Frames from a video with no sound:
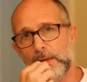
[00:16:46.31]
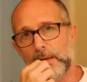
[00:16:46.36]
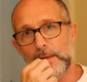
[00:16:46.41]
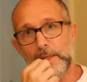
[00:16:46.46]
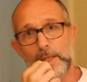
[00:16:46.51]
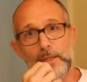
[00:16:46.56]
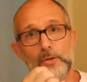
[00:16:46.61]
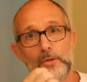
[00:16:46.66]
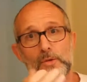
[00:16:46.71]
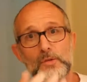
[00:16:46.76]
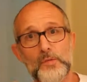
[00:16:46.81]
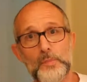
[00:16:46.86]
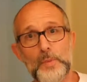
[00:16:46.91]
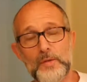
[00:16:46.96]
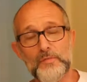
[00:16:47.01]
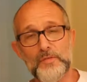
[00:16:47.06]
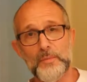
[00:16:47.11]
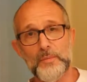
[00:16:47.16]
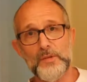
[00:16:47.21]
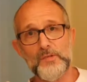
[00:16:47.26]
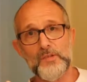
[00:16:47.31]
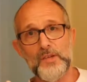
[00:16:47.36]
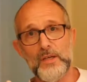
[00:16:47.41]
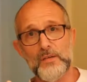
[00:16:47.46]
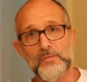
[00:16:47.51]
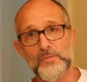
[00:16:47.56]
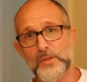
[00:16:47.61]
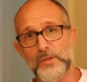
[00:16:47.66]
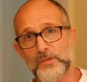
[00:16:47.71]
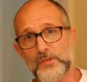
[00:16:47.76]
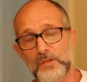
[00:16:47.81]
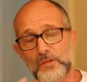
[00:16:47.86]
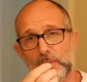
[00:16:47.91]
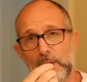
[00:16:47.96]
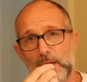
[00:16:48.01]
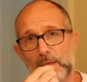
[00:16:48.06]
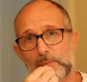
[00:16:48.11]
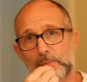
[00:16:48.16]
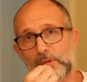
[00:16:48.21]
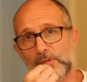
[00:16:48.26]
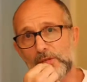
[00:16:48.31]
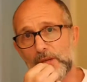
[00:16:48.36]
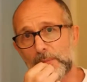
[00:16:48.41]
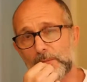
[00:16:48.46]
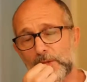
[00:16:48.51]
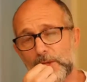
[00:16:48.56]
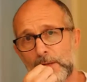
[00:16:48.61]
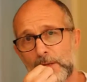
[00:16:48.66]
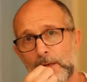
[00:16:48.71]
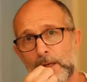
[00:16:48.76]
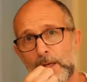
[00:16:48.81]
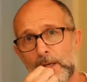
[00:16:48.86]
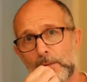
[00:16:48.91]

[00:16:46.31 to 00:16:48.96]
And I can only speak for myself because that's my perception.